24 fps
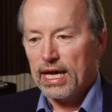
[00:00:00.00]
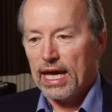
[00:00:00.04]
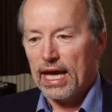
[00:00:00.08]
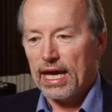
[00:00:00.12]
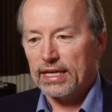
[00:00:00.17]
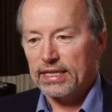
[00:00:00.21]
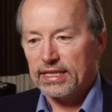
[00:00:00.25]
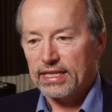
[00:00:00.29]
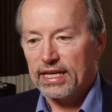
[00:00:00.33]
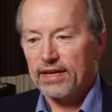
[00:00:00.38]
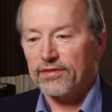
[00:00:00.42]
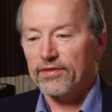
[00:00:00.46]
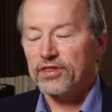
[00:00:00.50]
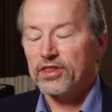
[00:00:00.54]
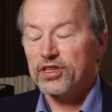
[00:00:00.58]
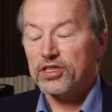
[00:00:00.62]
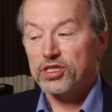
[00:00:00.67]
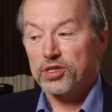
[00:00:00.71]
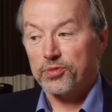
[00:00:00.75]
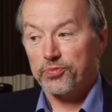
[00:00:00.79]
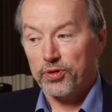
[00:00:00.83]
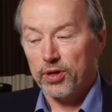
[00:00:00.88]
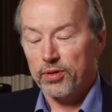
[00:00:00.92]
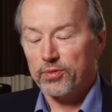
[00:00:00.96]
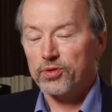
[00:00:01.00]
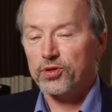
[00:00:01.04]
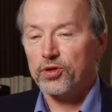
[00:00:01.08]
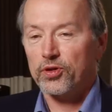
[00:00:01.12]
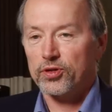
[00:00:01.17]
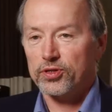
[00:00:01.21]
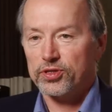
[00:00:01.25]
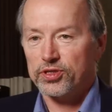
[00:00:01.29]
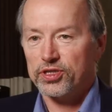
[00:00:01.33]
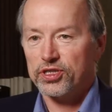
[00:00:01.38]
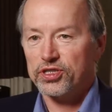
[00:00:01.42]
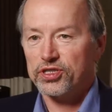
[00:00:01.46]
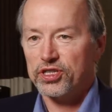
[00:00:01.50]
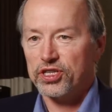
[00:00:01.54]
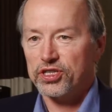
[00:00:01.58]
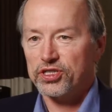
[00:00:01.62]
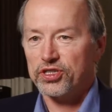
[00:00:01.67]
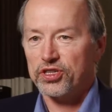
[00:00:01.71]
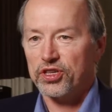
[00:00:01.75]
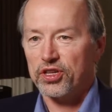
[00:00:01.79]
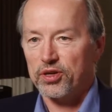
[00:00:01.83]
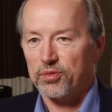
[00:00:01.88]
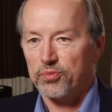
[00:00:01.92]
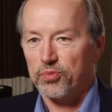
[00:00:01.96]
And given the Supreme Court's
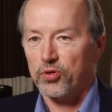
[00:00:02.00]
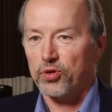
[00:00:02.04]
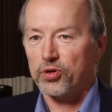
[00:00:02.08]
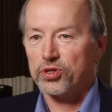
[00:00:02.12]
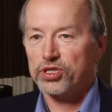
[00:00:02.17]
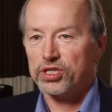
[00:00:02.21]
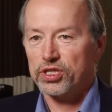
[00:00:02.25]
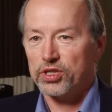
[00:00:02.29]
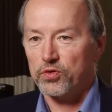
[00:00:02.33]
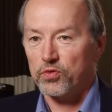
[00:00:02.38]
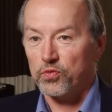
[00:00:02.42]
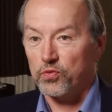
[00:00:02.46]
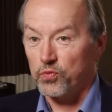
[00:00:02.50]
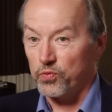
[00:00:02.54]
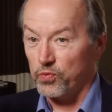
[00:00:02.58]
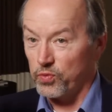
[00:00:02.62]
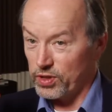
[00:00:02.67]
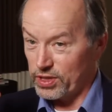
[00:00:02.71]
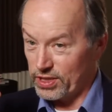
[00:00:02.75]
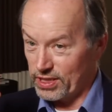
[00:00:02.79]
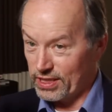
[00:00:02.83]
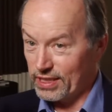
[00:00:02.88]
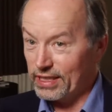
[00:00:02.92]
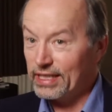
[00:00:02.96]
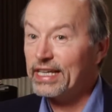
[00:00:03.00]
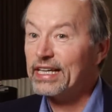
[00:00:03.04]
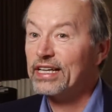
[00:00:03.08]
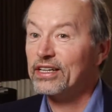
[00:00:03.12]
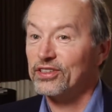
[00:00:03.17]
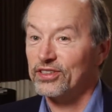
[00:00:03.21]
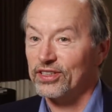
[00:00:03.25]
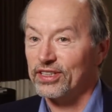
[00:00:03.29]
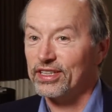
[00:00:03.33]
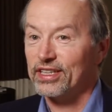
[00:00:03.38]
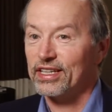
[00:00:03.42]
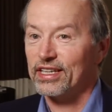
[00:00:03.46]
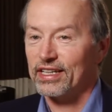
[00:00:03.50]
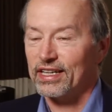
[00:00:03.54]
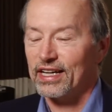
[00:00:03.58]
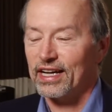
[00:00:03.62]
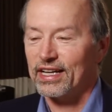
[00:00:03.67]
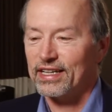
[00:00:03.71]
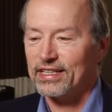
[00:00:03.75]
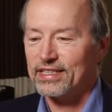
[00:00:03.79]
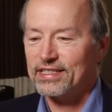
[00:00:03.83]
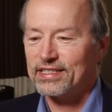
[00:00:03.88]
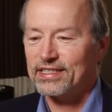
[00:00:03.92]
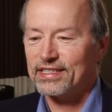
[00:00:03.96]
decision that abortion was legal in the
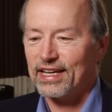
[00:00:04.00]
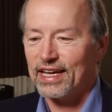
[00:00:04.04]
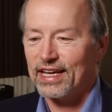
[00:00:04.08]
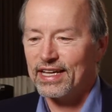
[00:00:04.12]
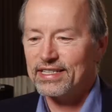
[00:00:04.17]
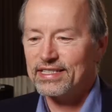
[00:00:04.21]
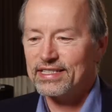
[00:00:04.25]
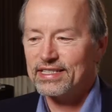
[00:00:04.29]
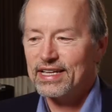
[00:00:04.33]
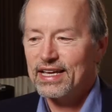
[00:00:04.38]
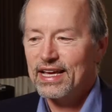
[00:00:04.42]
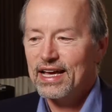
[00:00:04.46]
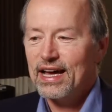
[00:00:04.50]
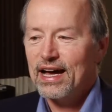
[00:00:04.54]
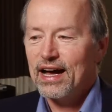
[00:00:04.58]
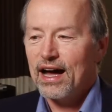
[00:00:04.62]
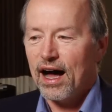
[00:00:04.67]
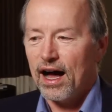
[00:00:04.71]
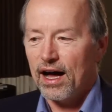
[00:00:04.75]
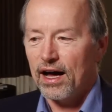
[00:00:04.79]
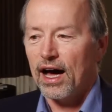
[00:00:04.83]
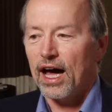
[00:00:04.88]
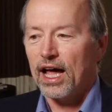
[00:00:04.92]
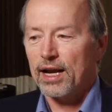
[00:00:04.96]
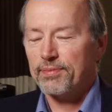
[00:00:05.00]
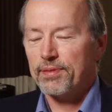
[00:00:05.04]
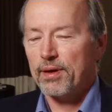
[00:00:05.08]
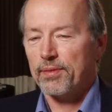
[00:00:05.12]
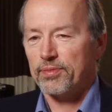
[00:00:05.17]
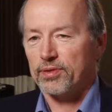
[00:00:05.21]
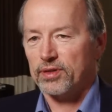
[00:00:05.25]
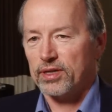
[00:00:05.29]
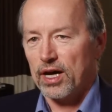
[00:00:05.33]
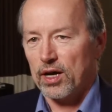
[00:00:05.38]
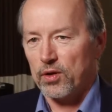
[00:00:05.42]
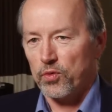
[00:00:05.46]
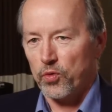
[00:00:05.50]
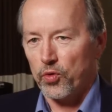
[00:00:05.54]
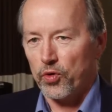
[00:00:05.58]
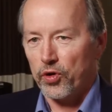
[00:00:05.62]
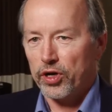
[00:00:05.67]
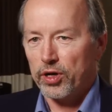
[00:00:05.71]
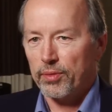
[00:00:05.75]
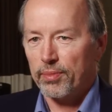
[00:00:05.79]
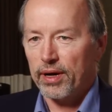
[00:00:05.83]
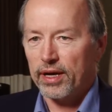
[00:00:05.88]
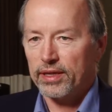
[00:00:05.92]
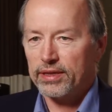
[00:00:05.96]
United States, a lot of people got
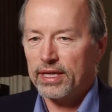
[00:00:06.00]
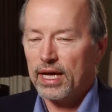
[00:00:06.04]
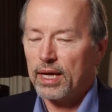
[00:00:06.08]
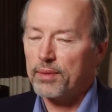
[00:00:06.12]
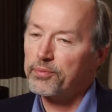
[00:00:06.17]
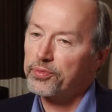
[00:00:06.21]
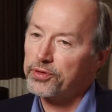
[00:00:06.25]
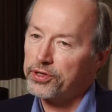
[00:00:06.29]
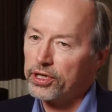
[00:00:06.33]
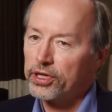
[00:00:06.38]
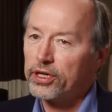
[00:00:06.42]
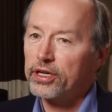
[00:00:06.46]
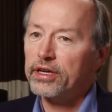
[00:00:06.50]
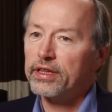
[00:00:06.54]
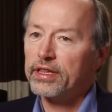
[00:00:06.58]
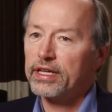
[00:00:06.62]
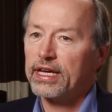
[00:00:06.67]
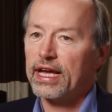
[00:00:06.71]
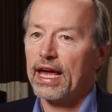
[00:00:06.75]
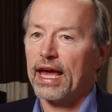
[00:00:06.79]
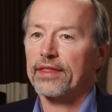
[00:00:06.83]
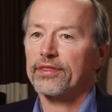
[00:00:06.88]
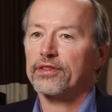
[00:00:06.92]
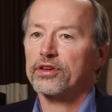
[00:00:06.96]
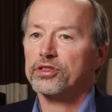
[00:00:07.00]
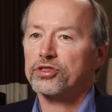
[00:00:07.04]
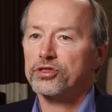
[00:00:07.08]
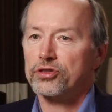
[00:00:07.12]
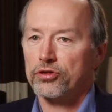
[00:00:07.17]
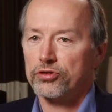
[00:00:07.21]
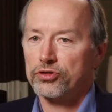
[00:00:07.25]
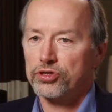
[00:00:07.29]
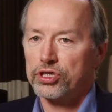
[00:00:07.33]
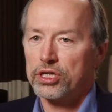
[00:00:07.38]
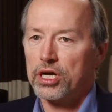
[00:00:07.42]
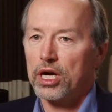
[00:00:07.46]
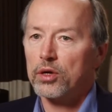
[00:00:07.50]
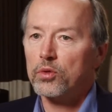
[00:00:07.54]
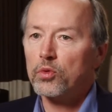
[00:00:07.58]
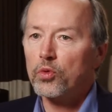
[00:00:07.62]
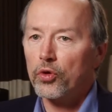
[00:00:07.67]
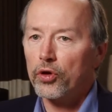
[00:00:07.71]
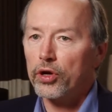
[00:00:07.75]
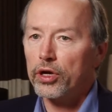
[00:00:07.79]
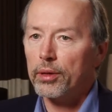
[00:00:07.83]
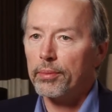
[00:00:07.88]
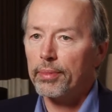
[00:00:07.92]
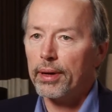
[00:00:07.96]
worried about that. Particularly the Catholic Church got
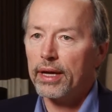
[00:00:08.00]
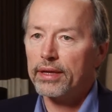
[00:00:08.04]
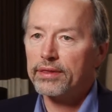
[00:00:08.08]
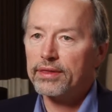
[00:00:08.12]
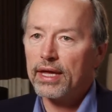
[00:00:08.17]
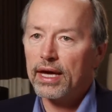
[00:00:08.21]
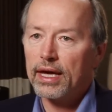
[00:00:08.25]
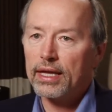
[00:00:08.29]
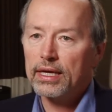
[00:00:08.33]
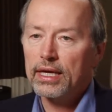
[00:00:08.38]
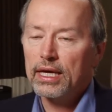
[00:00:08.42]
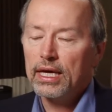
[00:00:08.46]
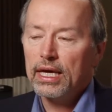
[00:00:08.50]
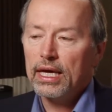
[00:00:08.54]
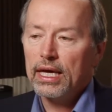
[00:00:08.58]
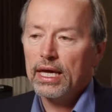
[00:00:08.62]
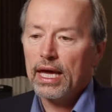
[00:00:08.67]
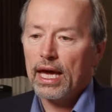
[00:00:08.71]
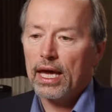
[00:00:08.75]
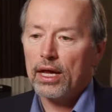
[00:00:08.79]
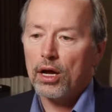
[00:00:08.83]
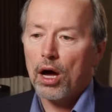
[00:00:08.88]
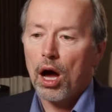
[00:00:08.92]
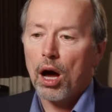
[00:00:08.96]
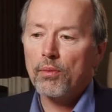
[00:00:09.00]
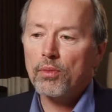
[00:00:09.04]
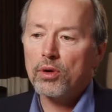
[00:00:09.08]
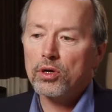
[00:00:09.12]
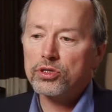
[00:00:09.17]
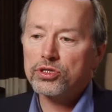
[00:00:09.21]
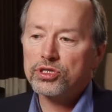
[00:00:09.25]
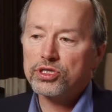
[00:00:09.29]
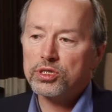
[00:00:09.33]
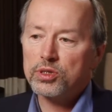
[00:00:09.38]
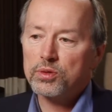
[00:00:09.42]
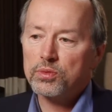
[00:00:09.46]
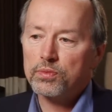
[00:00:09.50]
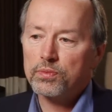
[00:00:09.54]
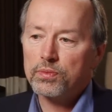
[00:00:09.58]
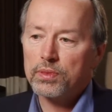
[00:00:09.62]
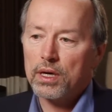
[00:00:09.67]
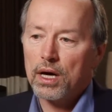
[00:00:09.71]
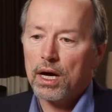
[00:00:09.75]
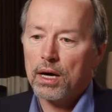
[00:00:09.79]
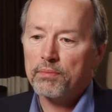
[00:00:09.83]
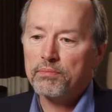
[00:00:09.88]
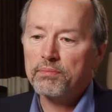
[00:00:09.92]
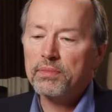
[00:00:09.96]
worried about that. And almost
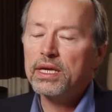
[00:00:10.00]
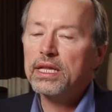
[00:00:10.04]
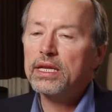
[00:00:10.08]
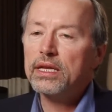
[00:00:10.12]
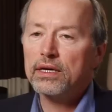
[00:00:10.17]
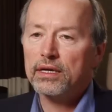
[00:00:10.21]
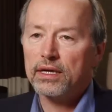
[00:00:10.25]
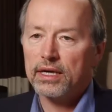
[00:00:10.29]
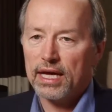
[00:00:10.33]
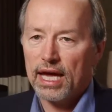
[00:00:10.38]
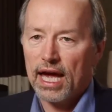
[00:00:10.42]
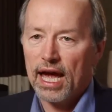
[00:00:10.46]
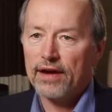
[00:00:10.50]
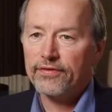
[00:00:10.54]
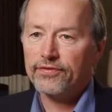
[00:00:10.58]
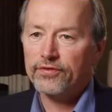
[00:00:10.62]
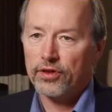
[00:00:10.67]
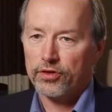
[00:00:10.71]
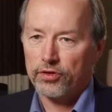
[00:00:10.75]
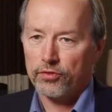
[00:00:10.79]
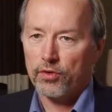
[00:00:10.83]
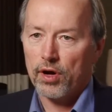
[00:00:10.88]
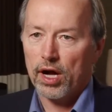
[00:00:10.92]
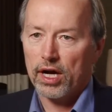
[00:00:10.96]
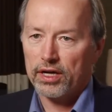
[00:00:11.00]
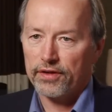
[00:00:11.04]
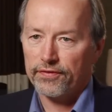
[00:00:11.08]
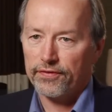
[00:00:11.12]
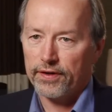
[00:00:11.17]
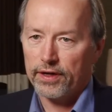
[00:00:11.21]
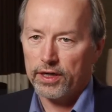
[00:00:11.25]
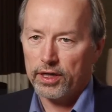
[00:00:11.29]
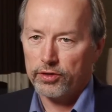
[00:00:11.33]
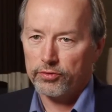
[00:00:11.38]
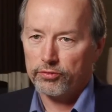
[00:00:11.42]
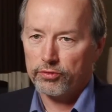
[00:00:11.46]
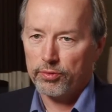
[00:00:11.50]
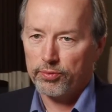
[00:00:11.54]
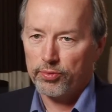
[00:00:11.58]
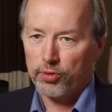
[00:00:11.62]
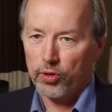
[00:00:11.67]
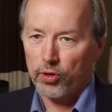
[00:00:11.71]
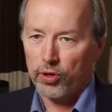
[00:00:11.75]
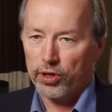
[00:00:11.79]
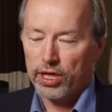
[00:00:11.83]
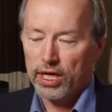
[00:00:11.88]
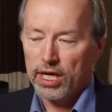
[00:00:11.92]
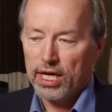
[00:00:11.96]
immediately after the Rockefeller
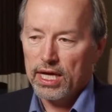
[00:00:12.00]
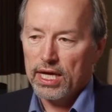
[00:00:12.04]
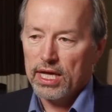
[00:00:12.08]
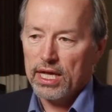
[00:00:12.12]
report,